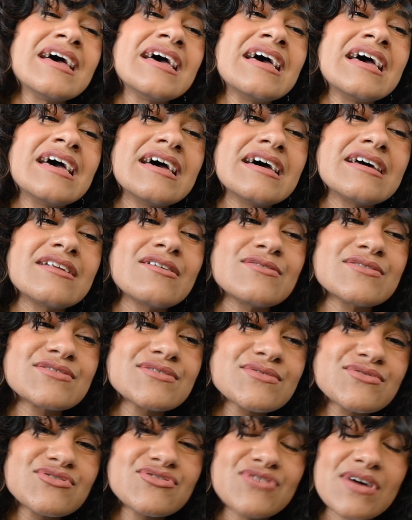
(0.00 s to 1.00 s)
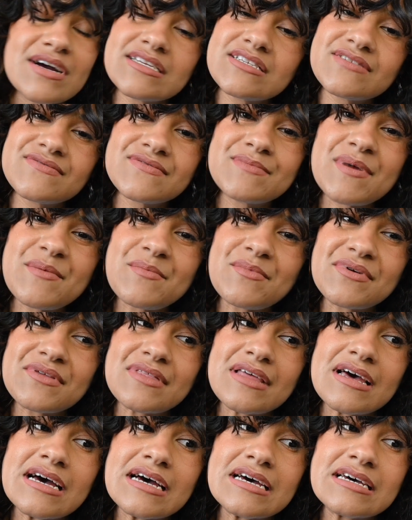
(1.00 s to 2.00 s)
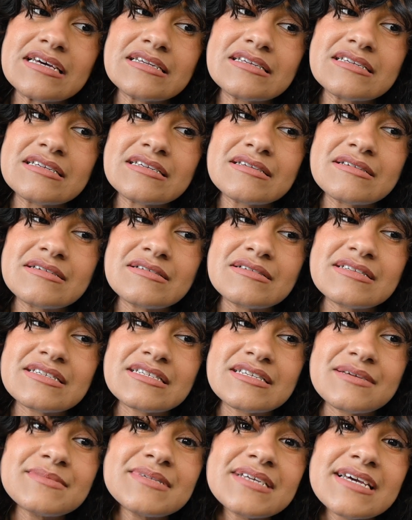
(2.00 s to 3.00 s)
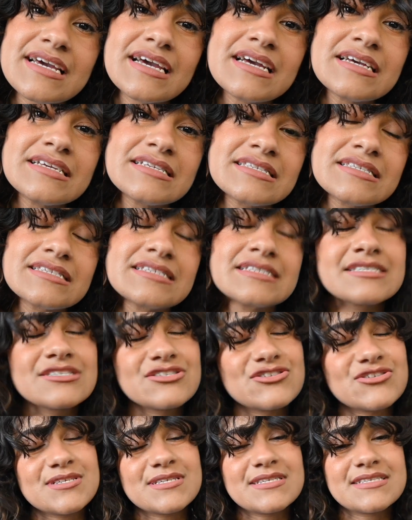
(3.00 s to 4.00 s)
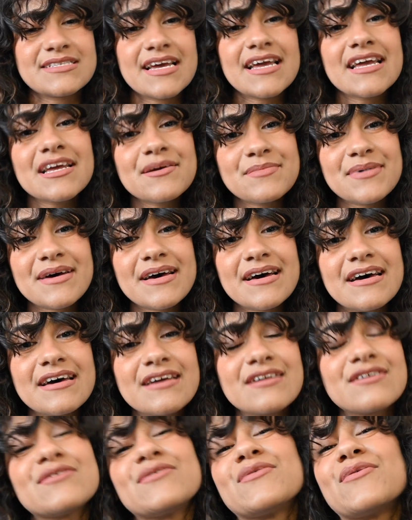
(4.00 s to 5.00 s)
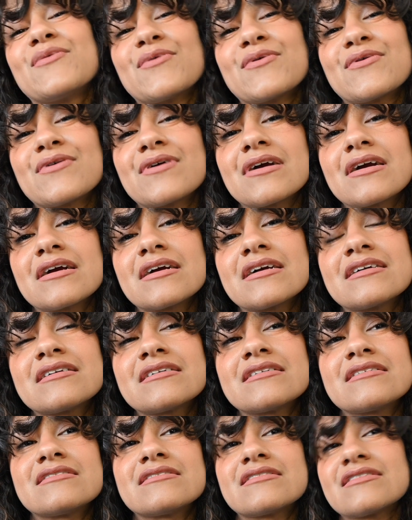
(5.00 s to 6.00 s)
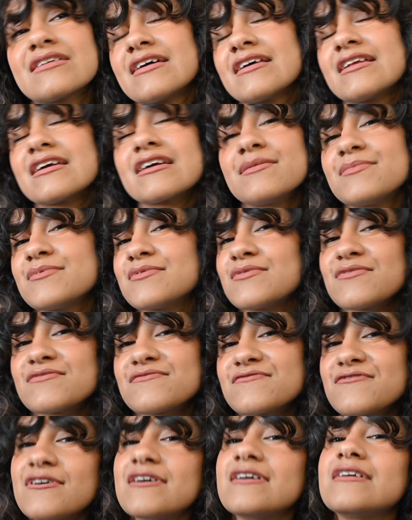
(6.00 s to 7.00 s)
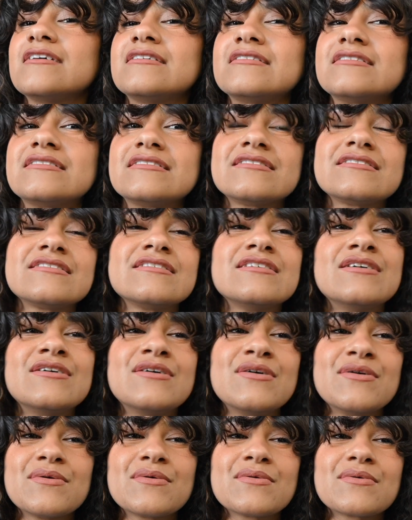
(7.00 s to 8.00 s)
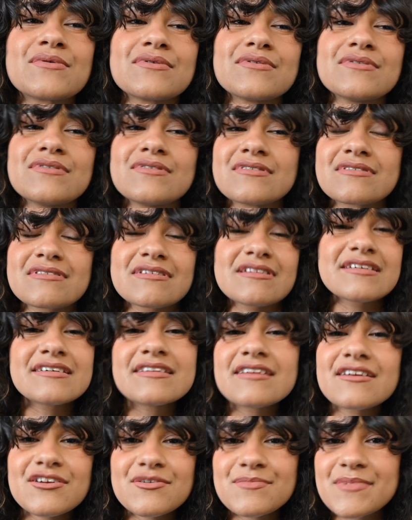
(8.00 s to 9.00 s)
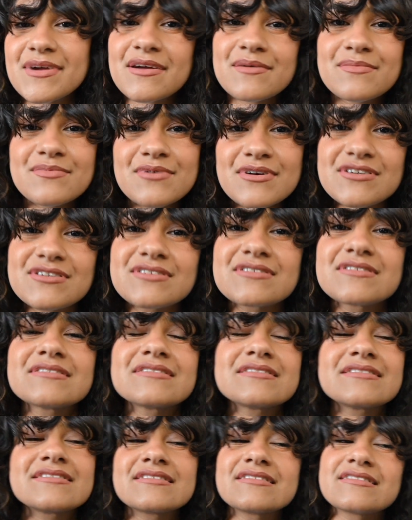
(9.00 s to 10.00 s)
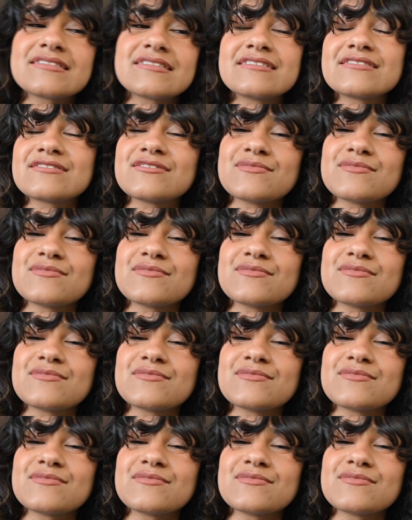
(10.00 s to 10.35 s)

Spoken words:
And also try to remember that some days just staying in bed or hitting up an old friend or cleaning your makeup brushes is the